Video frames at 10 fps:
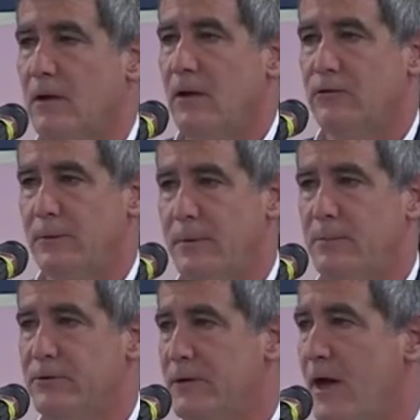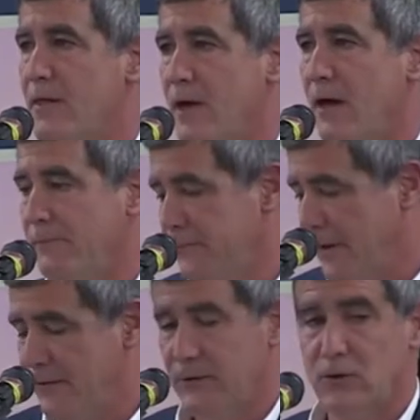Now, some people deny that.
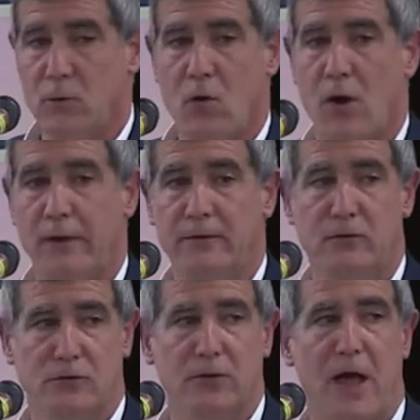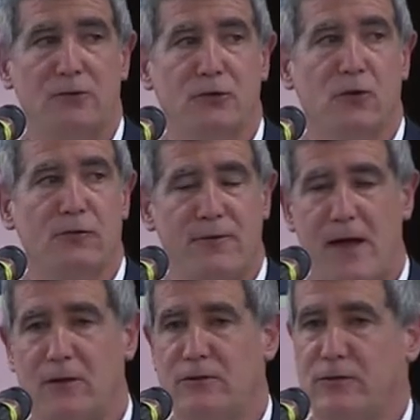I think they're wrong. I think there's a logical
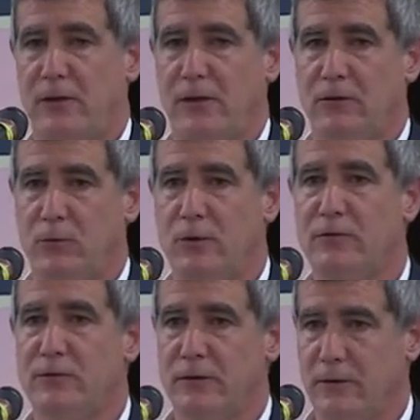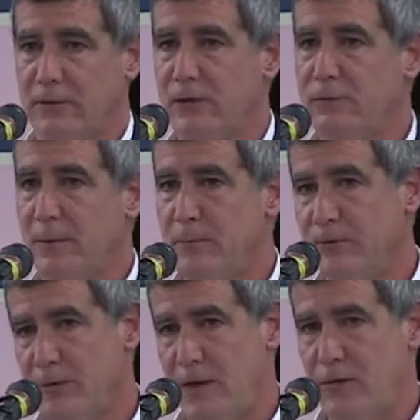fallacy in the reasoning that leads people
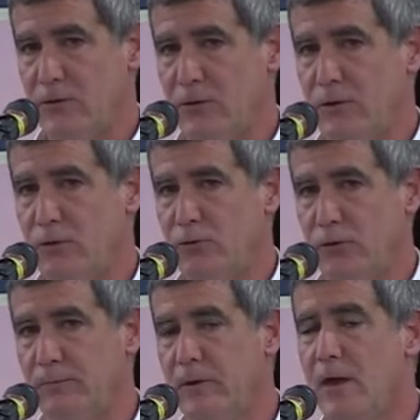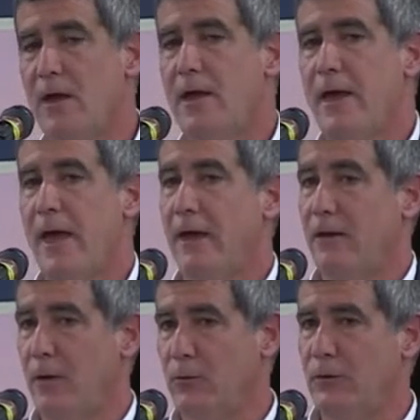to that other conclusion. And
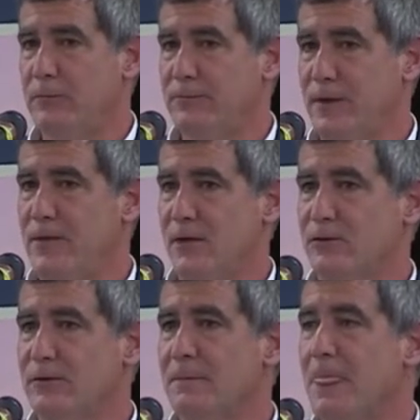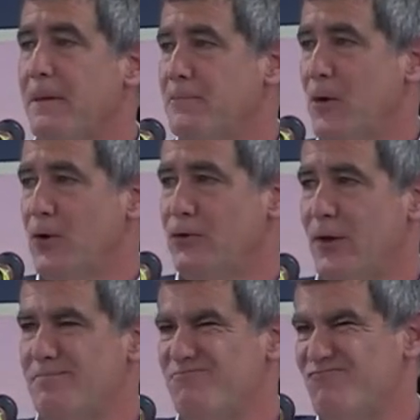I will say this there are
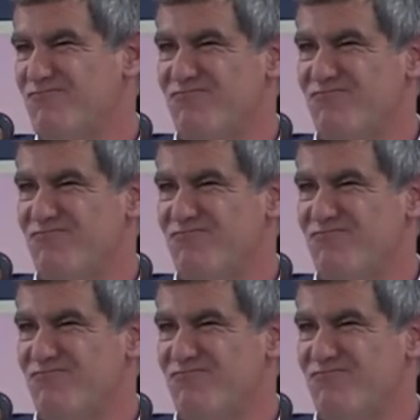some